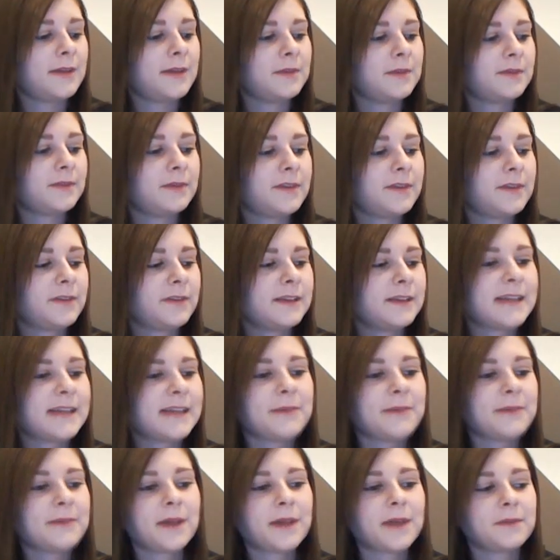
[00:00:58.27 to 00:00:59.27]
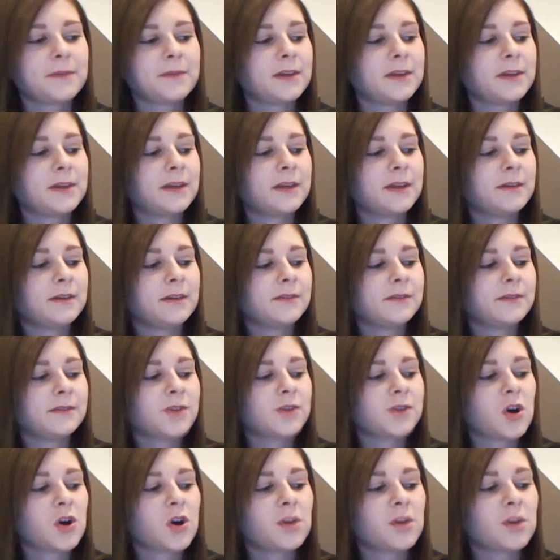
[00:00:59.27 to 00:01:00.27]
The first app that I'm going to
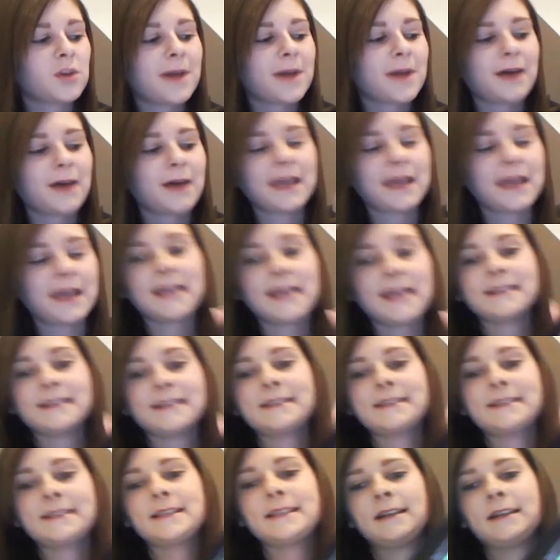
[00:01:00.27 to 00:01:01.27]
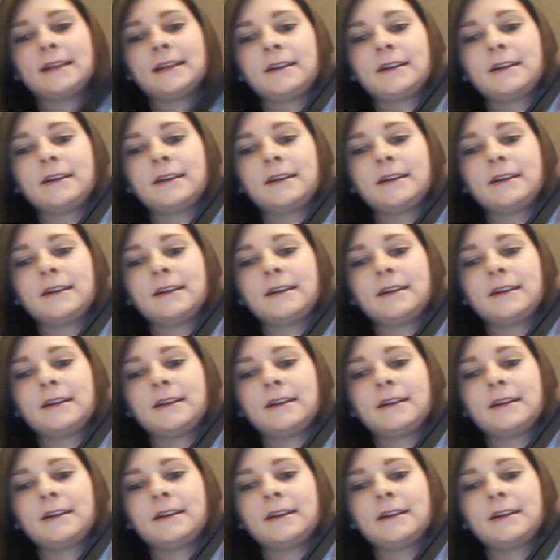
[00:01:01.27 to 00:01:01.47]
talk about is,